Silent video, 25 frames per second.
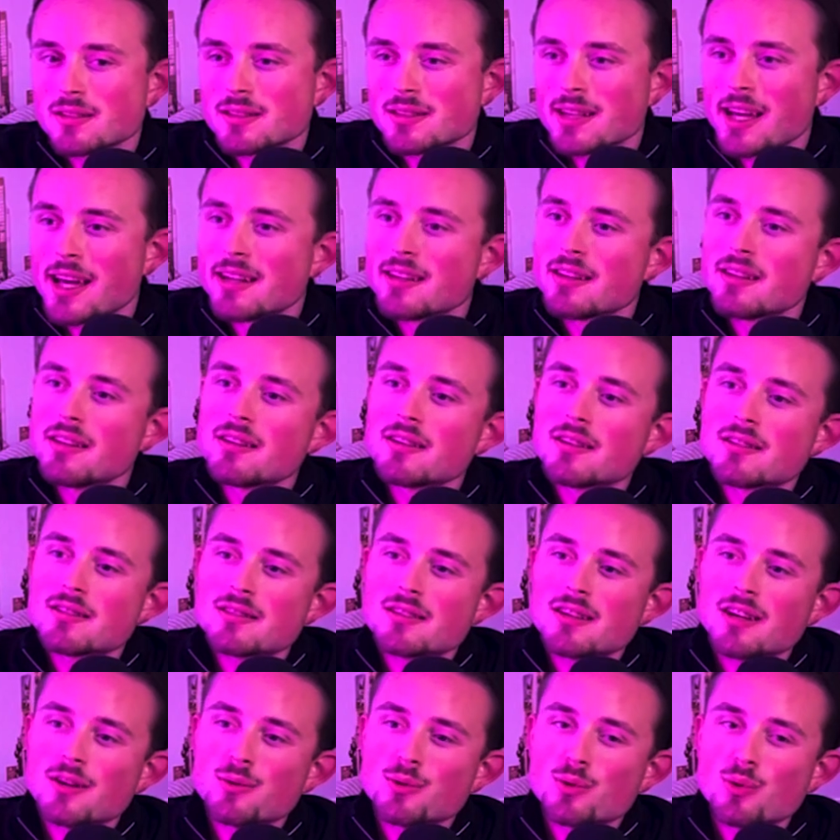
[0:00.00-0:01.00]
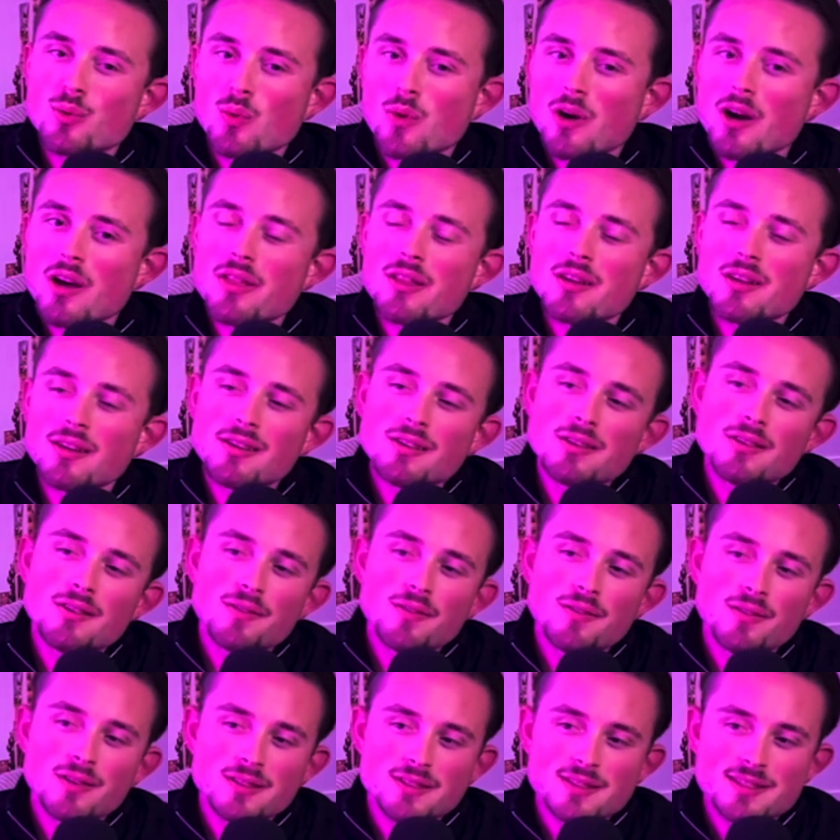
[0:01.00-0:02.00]
10 years I would rather
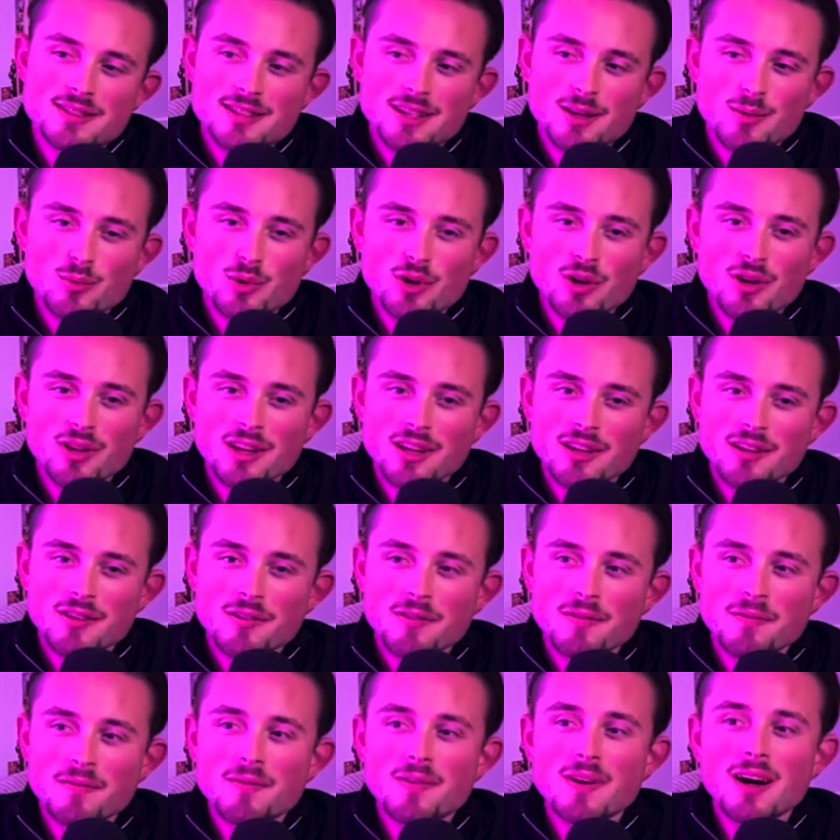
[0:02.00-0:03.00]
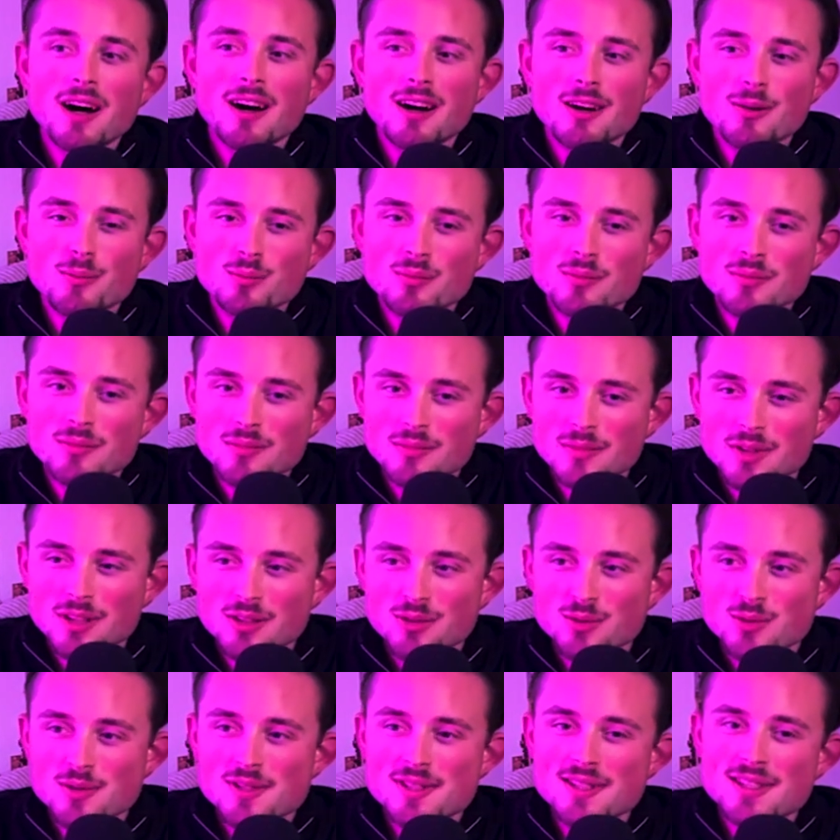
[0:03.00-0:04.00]
live somewhere like a farm in
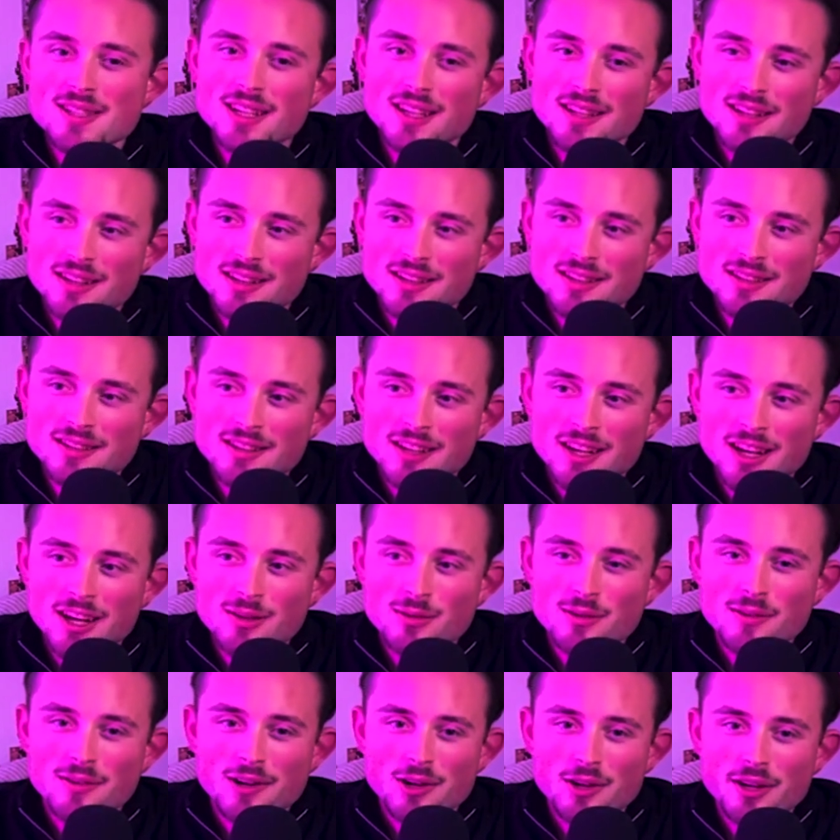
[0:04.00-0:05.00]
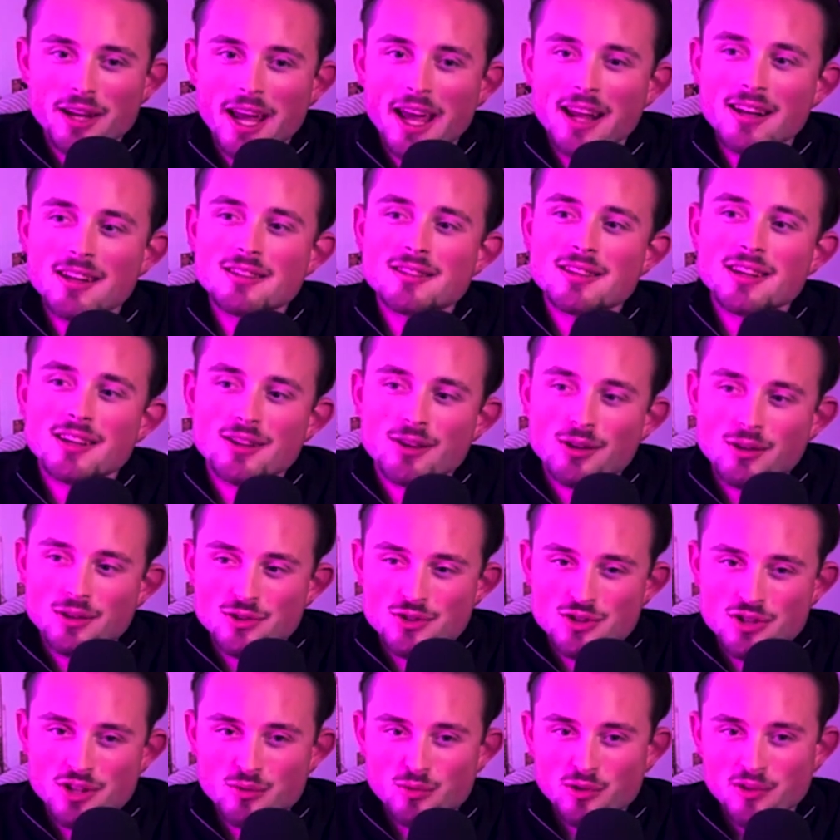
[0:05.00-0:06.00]
New Zealand without any
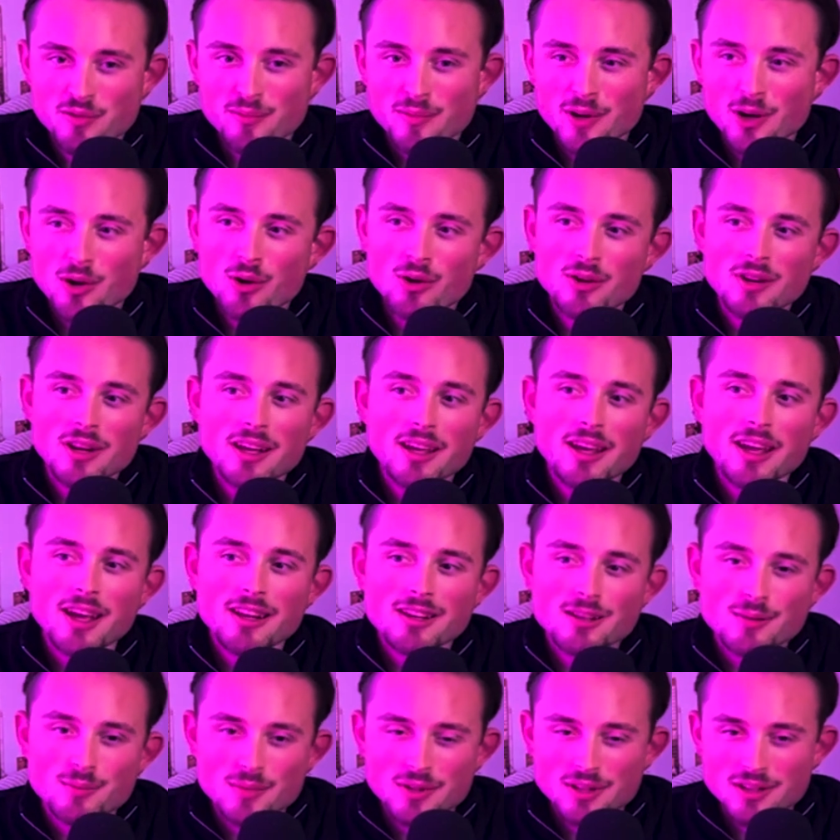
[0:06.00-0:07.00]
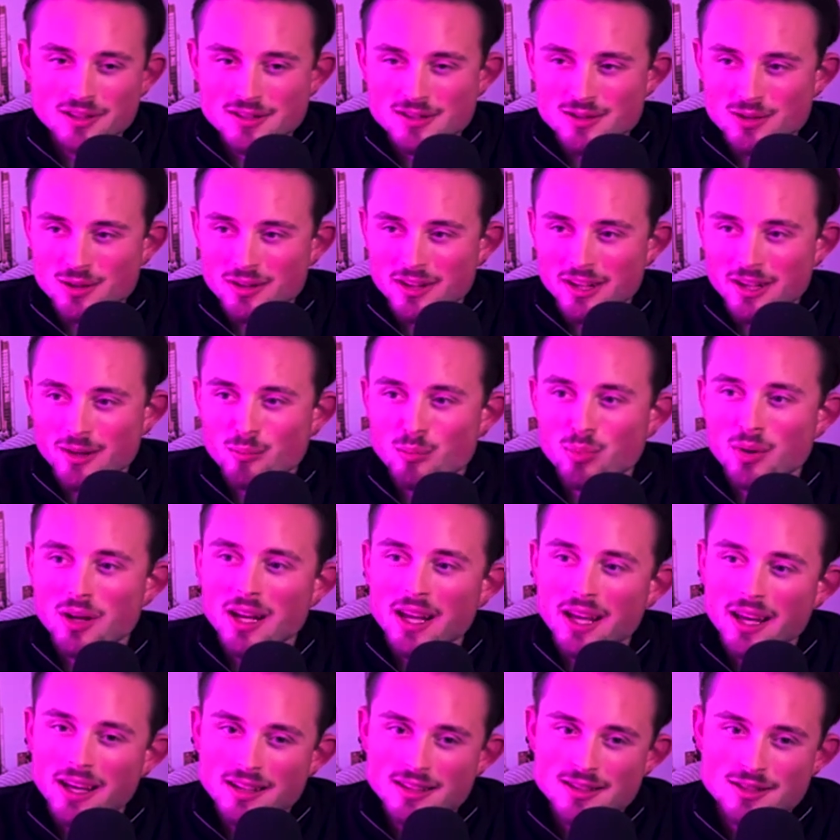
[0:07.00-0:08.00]
technology, with my own like animals, on like
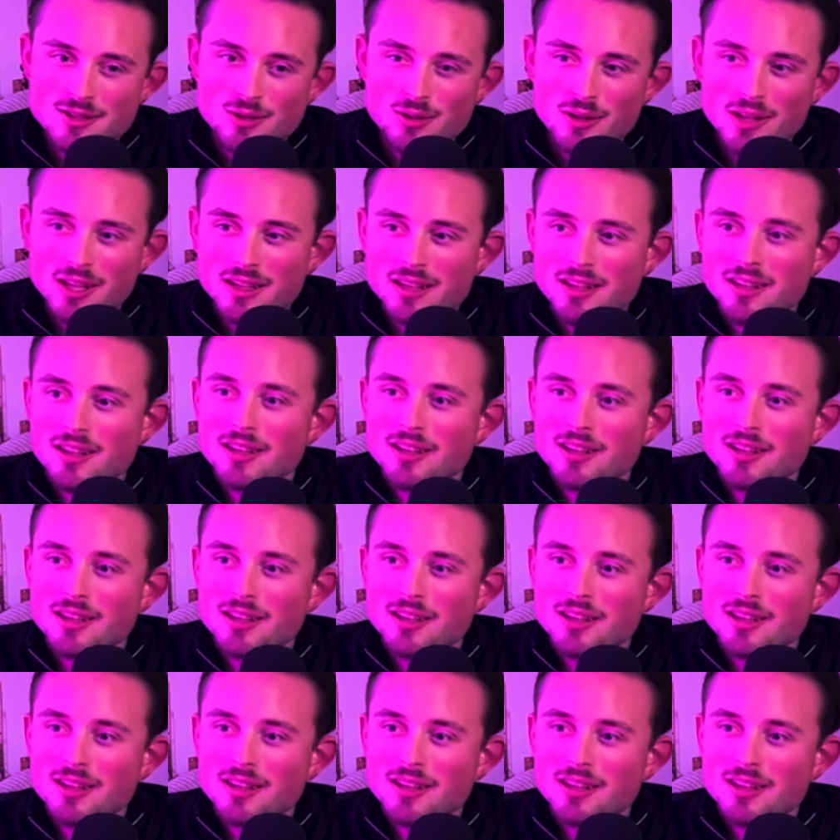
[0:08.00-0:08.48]
plants, on like ecosystem.